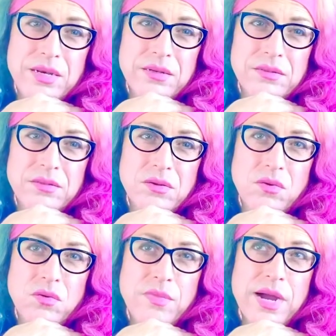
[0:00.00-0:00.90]

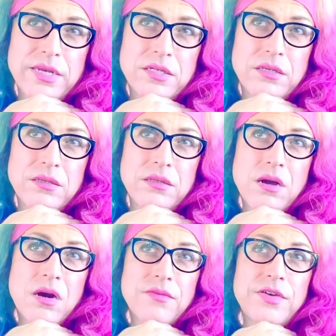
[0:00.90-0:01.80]
So by
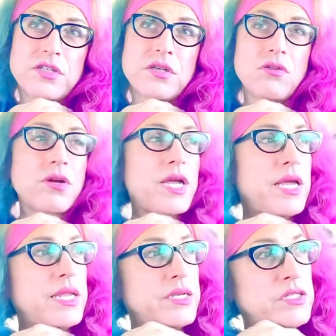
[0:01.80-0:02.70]
artificially looking at
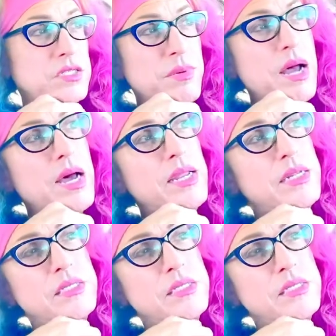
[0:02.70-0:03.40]
each spot and saying